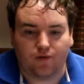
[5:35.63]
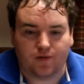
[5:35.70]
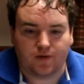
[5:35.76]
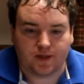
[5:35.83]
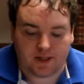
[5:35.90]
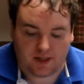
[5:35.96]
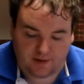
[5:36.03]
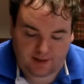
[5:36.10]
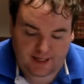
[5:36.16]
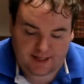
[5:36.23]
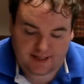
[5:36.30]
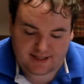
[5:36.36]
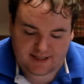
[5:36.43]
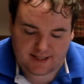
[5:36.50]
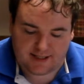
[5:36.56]
So again, the
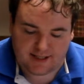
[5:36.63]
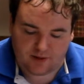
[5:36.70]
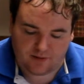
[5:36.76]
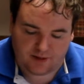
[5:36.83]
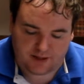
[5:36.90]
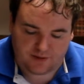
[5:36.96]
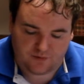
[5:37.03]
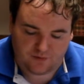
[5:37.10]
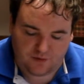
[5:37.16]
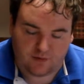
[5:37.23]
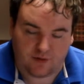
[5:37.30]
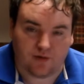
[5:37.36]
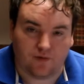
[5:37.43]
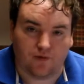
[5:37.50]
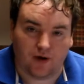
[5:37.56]
detail is
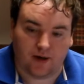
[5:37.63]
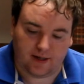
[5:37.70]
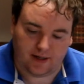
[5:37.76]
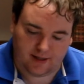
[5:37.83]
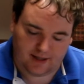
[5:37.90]
very fine